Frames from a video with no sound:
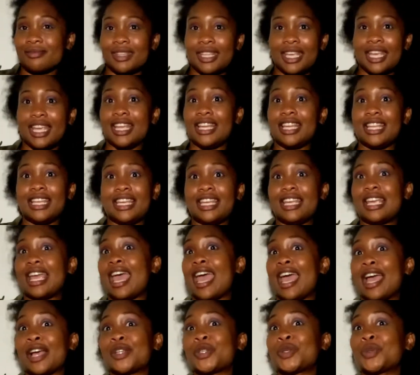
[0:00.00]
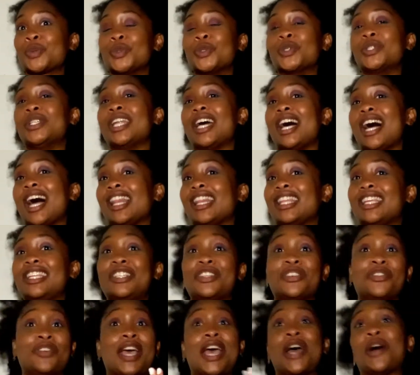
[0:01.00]
any actual knowledge
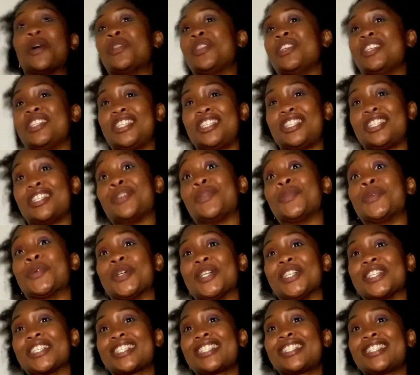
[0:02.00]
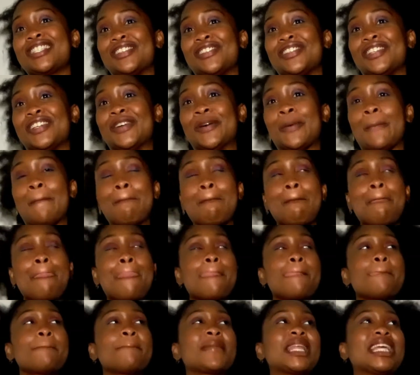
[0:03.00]
of how this shit works, you know?
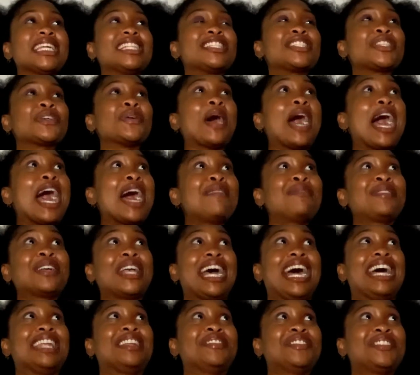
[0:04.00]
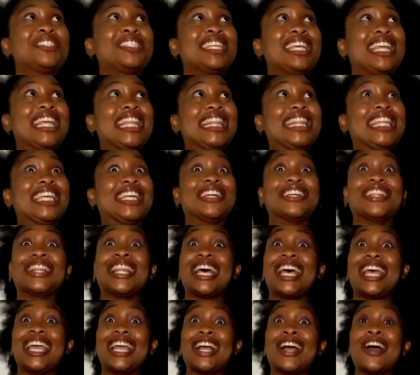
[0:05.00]
And so I'm kind of sitting there
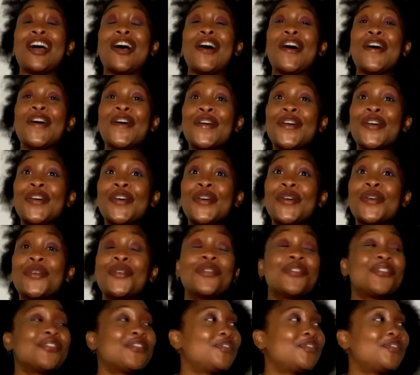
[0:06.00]
like, oh